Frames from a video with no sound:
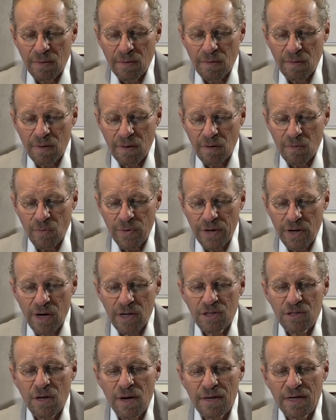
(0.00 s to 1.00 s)
We are
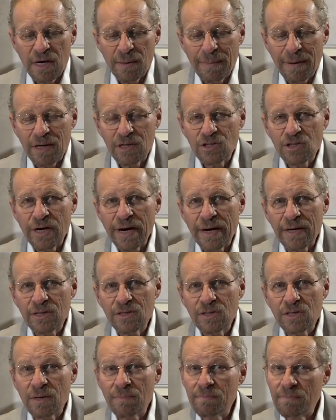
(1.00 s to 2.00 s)
talking about
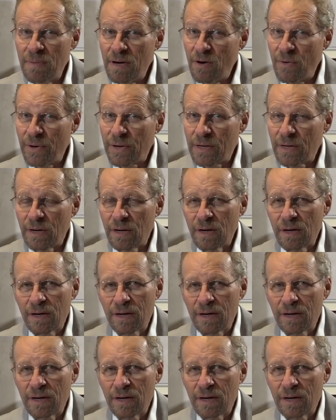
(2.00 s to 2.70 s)
giants in America,